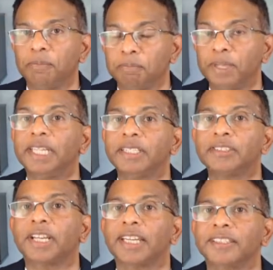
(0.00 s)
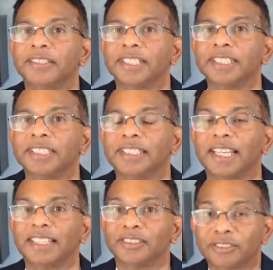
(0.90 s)
biggest challenges
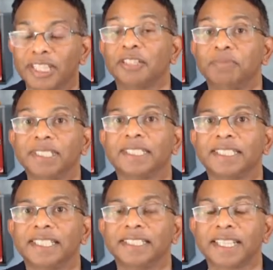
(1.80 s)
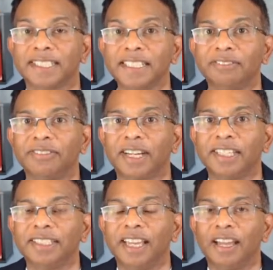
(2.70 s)
that Australian business leaders
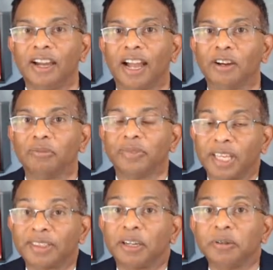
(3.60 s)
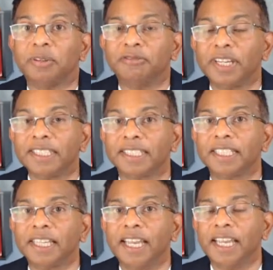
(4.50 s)
identified that they will be
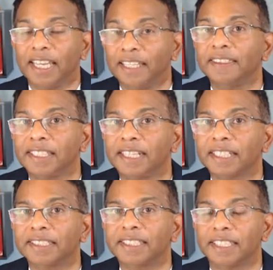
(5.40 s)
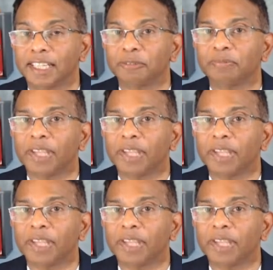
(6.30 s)
facing in the next year.